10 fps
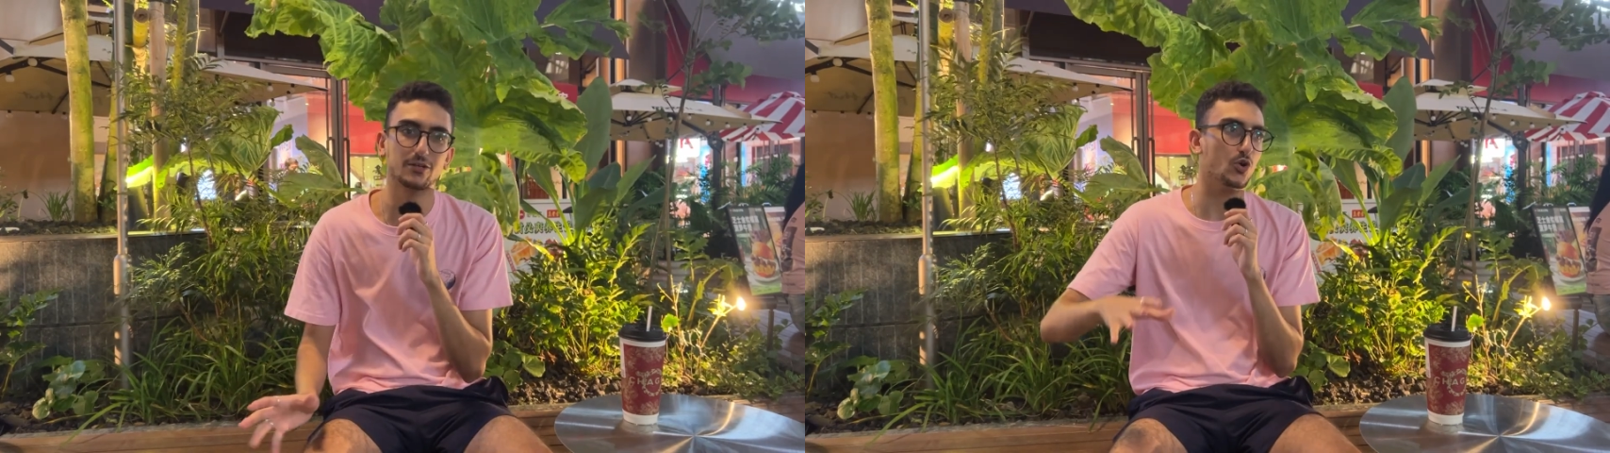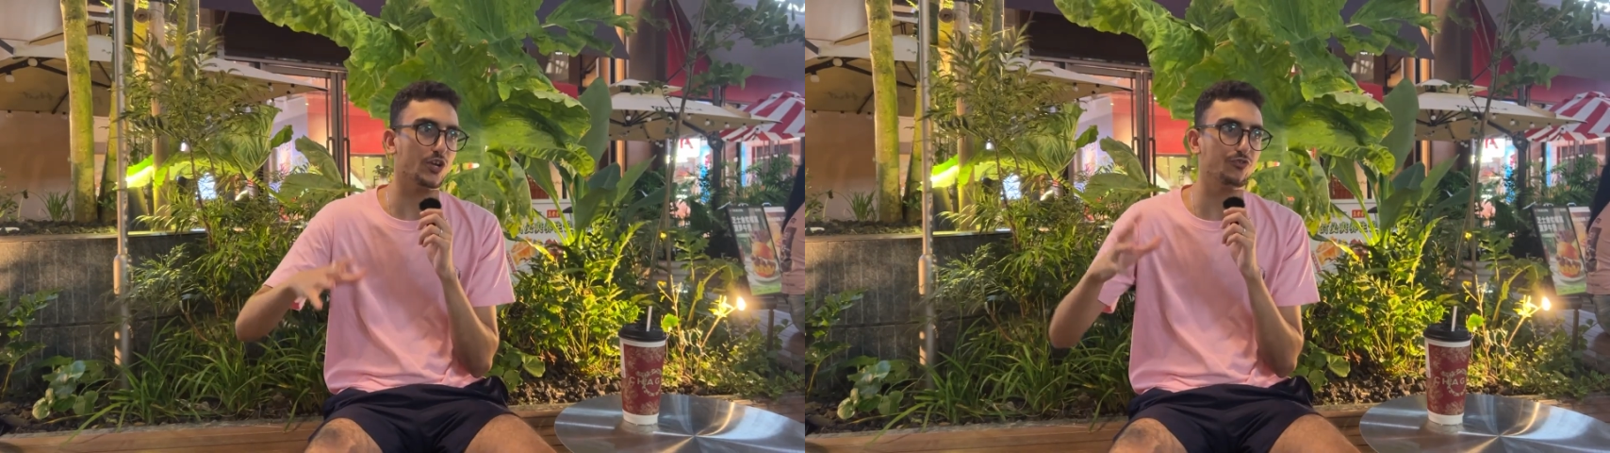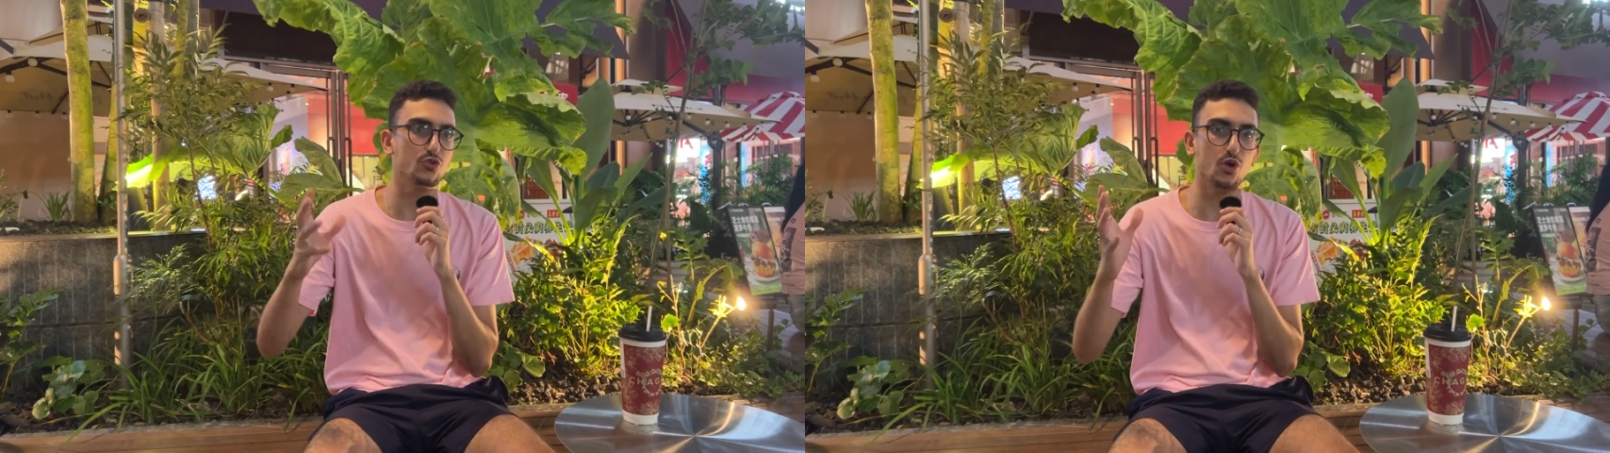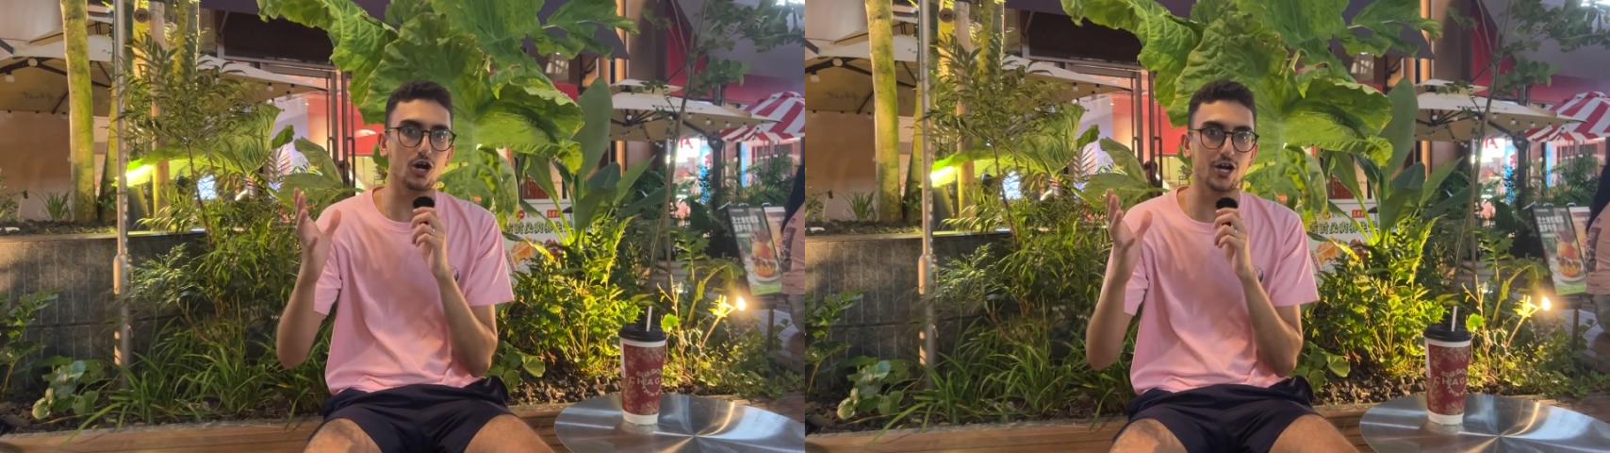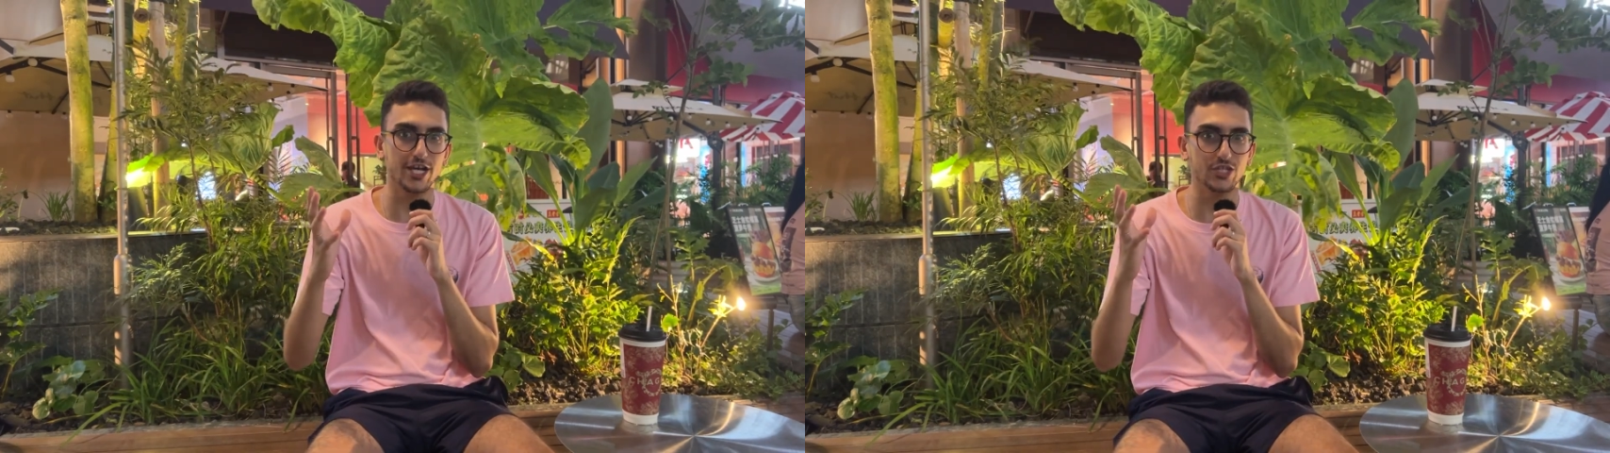or if you
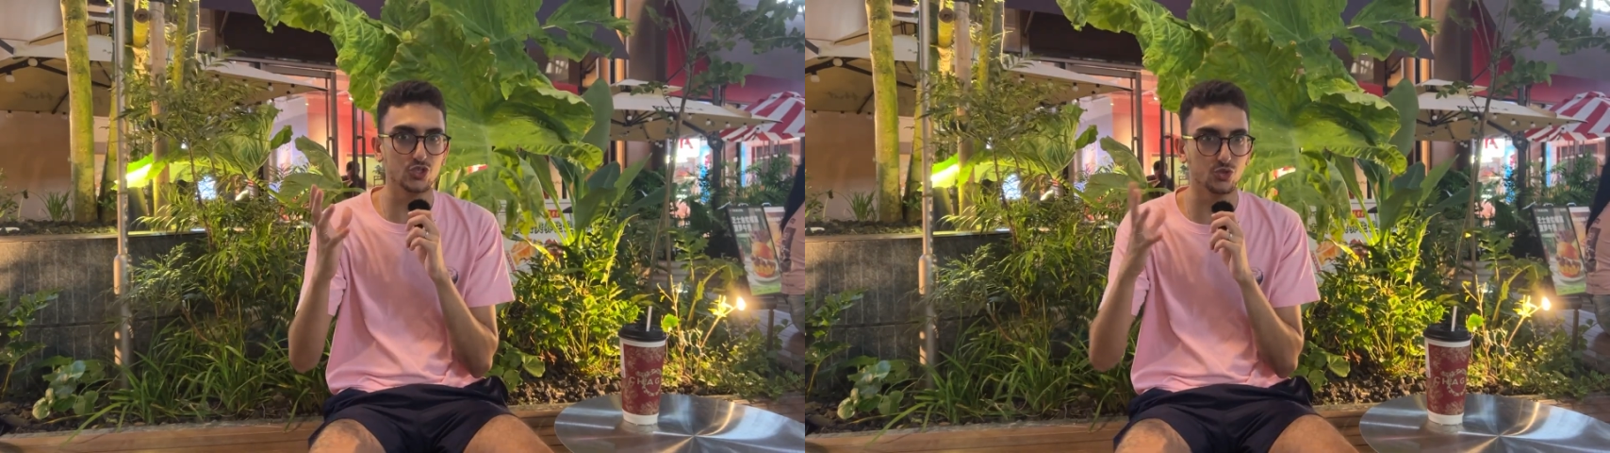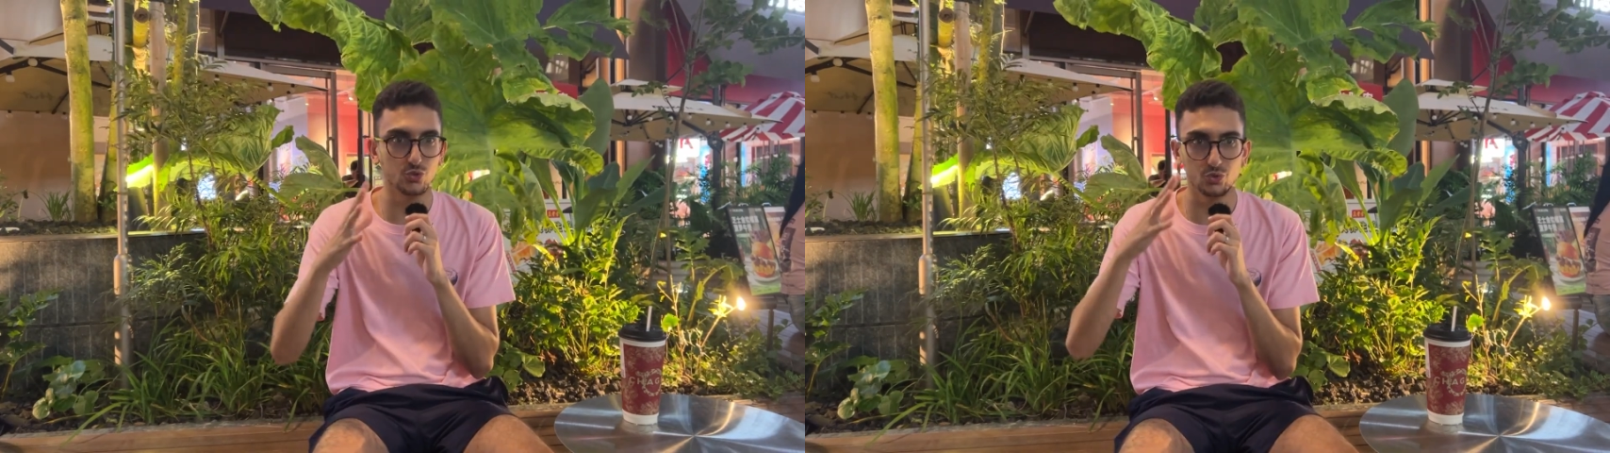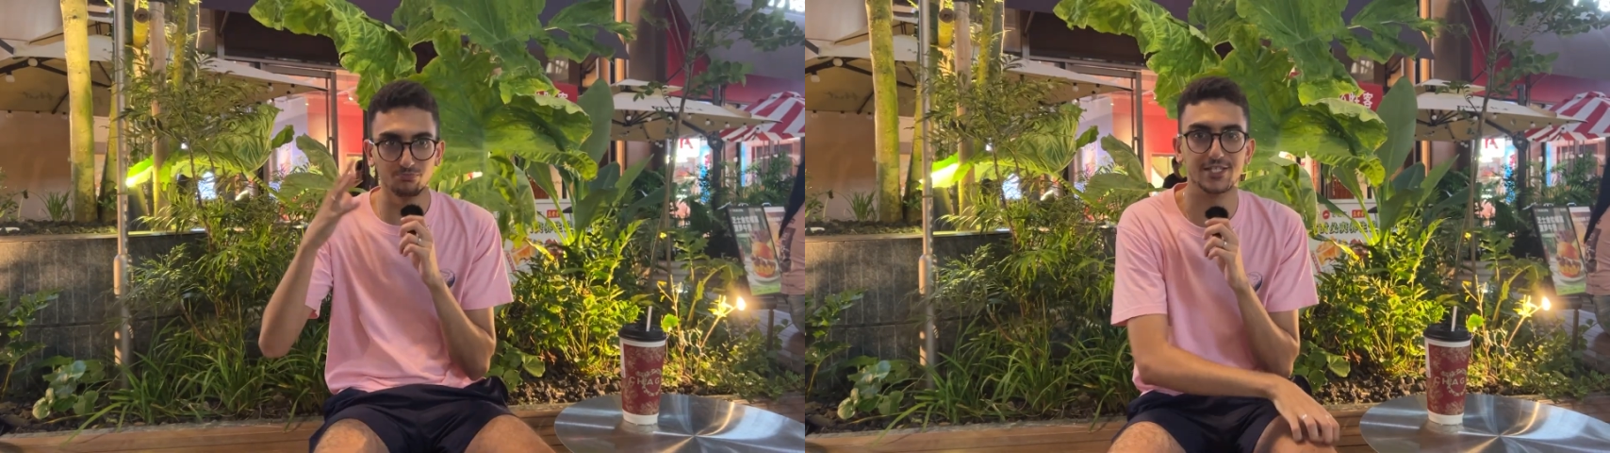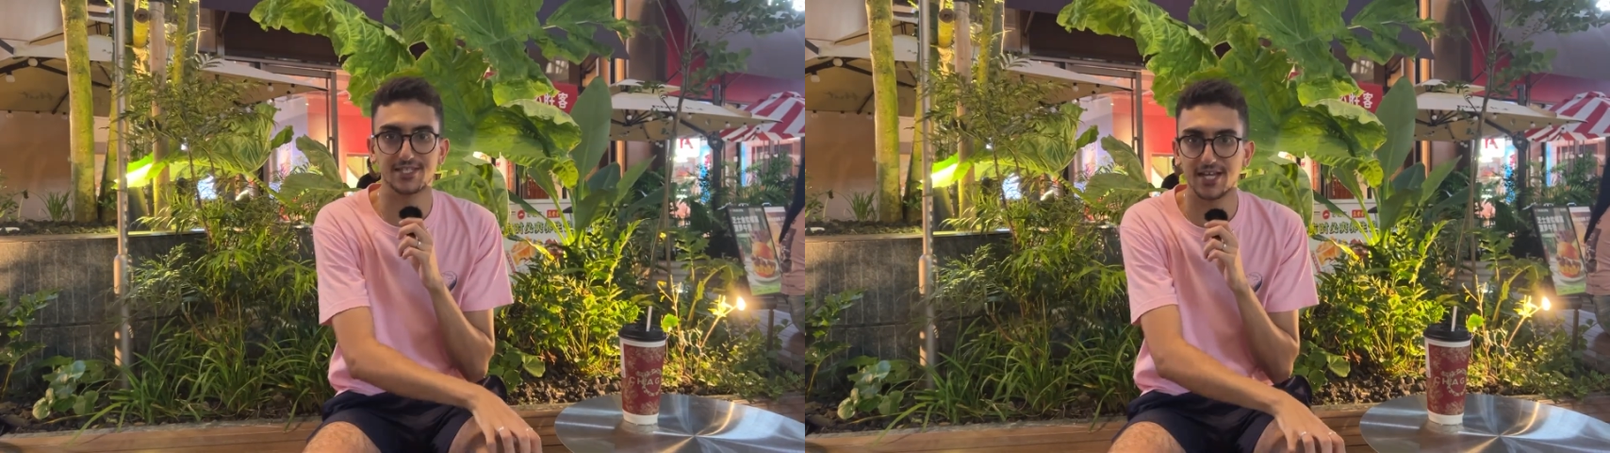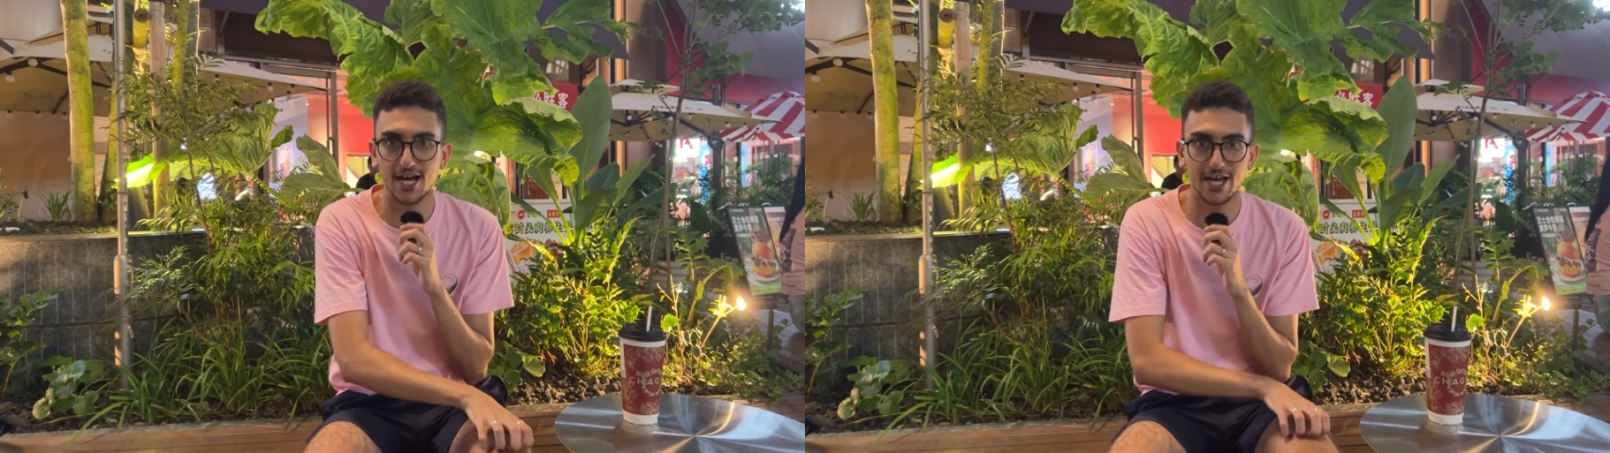are into
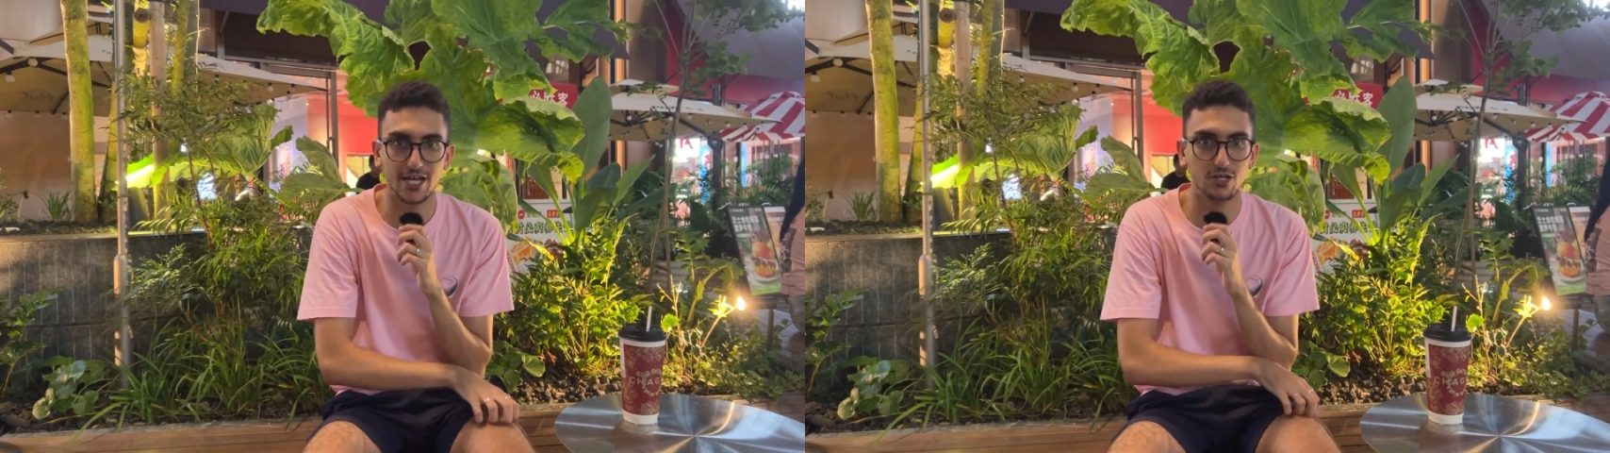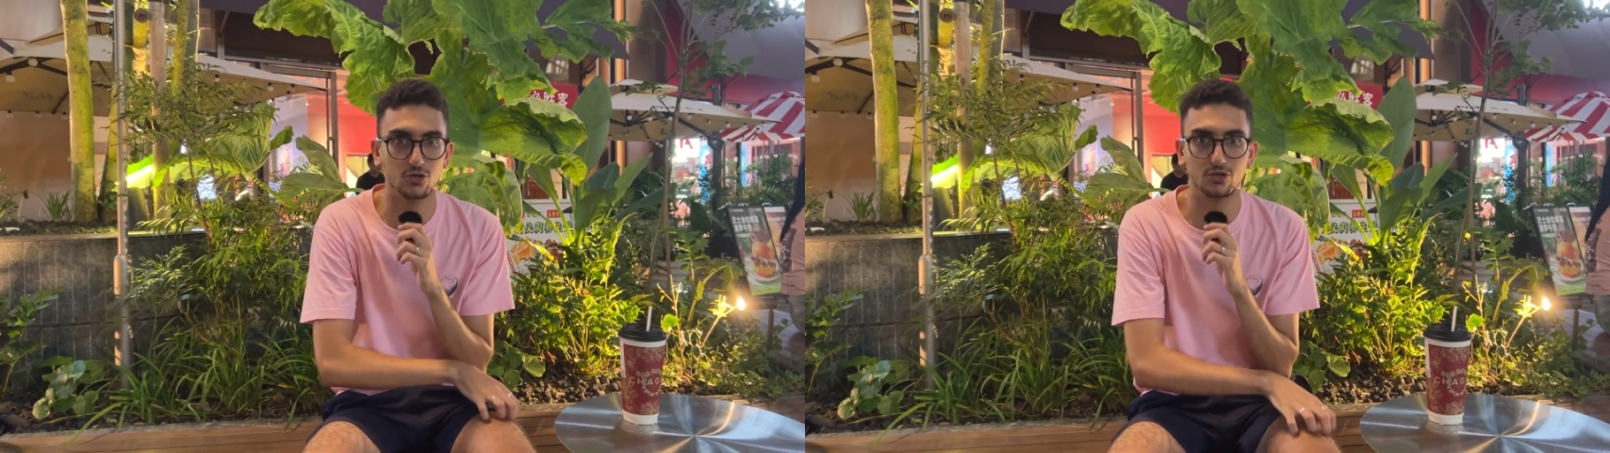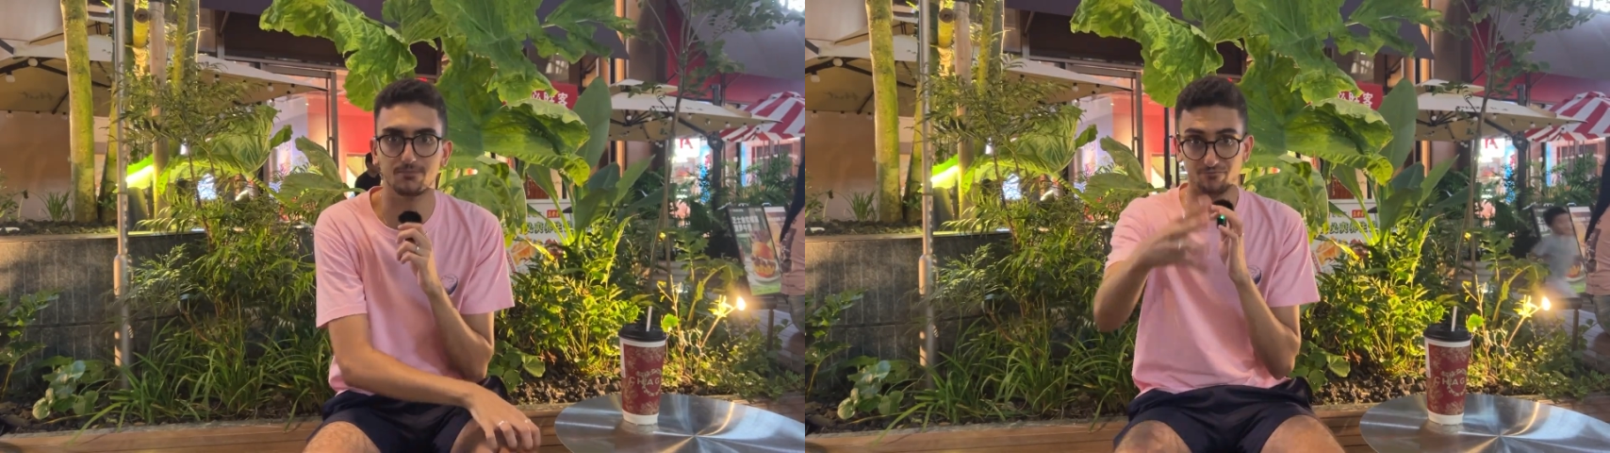design or